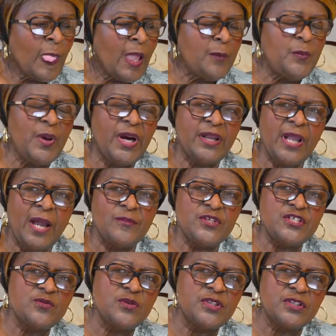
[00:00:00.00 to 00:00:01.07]
But I'm
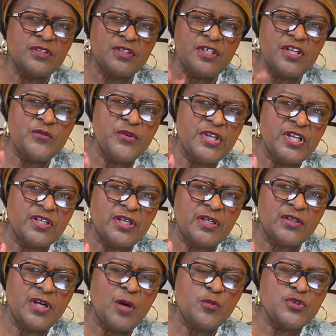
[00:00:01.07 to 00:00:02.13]
just going to read a
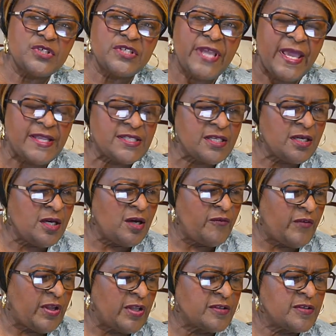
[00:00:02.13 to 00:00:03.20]
couple stanzas
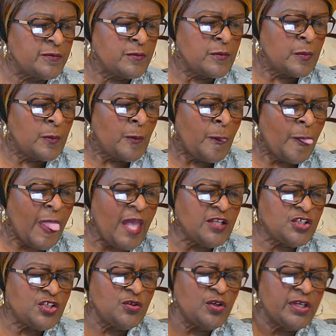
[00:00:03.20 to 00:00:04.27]
of it. And
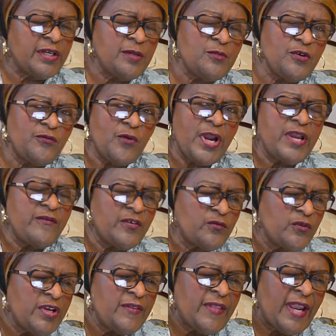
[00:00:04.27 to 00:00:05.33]
so again, before I even
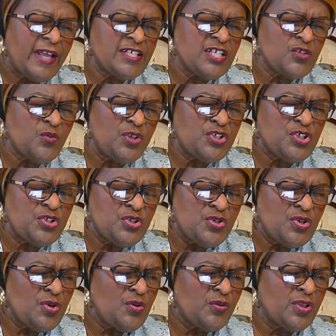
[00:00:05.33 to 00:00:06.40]
read that, I just want you to
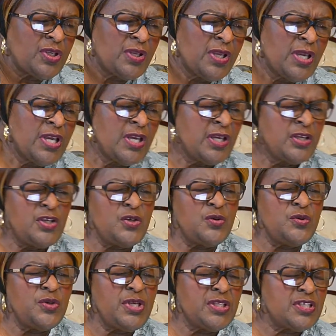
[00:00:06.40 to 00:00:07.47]
know that
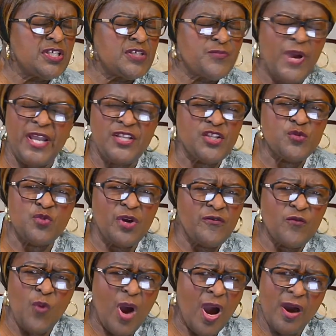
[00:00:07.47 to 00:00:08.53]
you, despite the rough
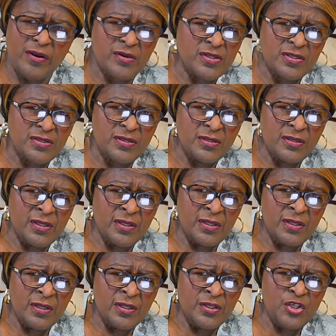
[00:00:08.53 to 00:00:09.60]
waters
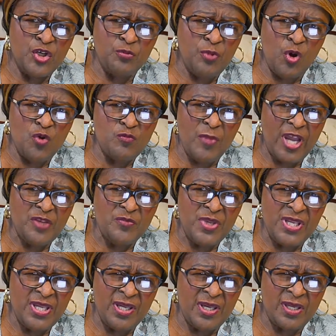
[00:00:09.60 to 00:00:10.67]
your boat might
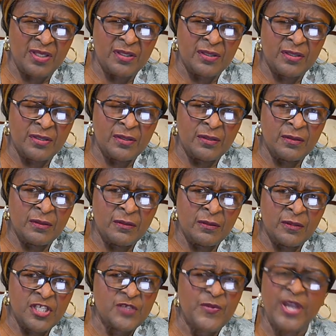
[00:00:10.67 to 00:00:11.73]
be in,
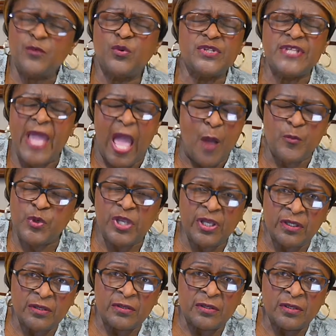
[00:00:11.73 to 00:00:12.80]
despite what's happening,